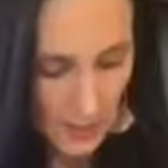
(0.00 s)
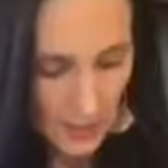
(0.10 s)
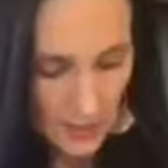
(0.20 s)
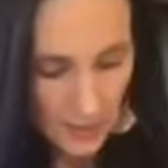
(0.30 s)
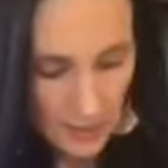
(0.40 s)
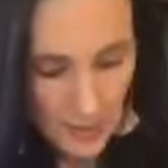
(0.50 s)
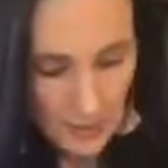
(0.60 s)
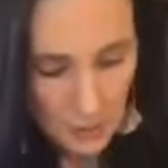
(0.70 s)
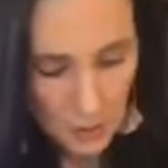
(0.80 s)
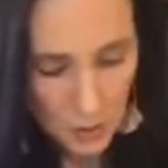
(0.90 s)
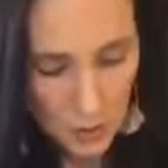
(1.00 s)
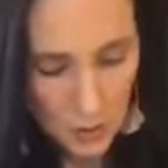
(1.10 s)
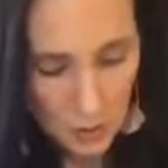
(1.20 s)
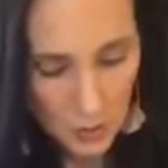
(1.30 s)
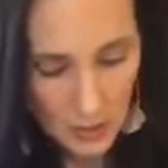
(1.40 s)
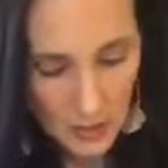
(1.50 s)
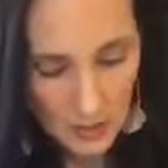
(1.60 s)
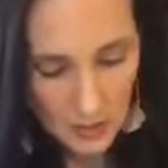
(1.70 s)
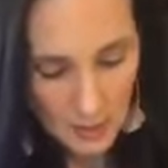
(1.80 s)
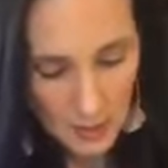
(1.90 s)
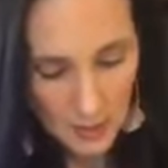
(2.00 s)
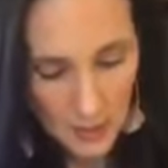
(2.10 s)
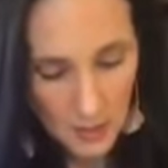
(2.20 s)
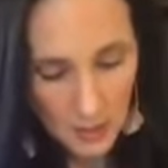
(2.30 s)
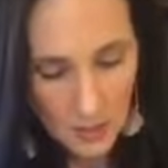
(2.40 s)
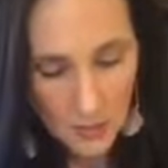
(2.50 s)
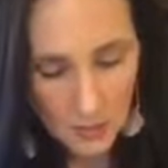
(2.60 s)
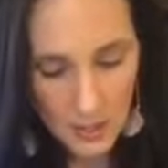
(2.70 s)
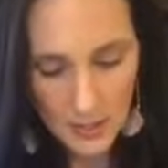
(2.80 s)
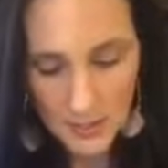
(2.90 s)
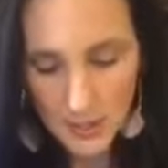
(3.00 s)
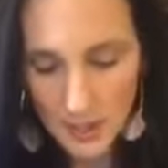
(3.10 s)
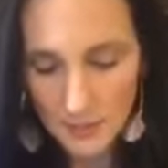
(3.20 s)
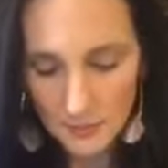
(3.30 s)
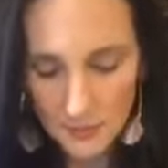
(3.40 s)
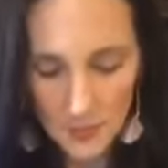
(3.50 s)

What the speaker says: and is able to utilize that.